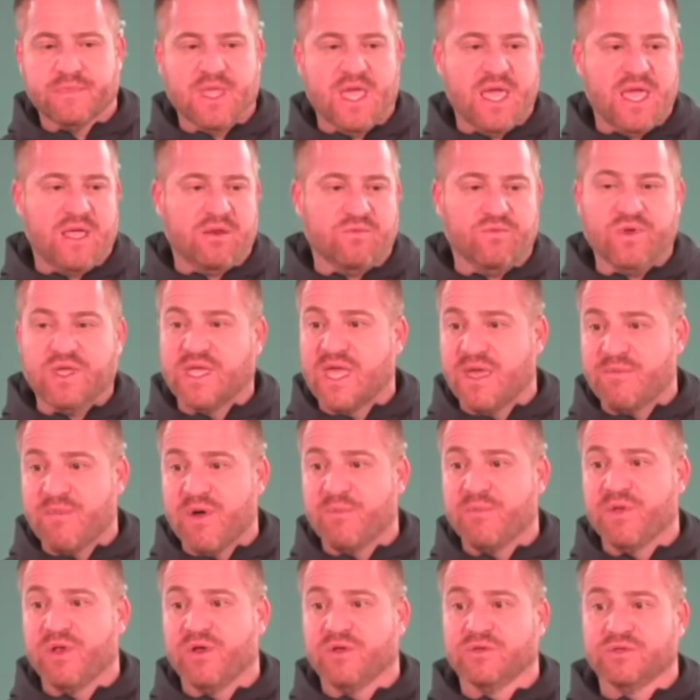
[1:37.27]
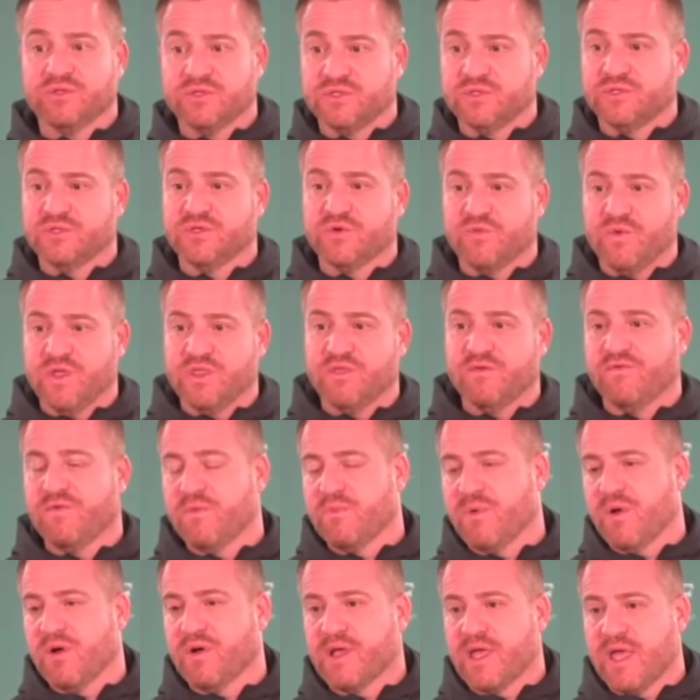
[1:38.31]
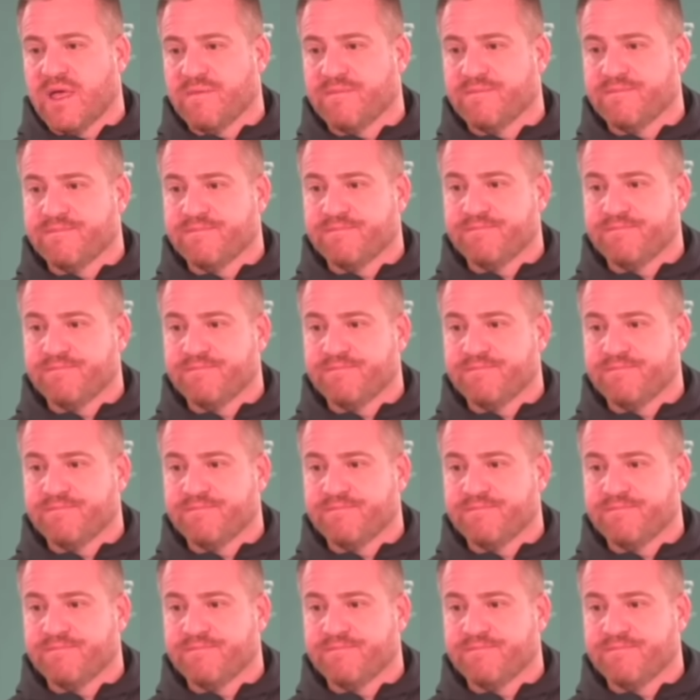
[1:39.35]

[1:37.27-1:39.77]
And we came up here to win the football game.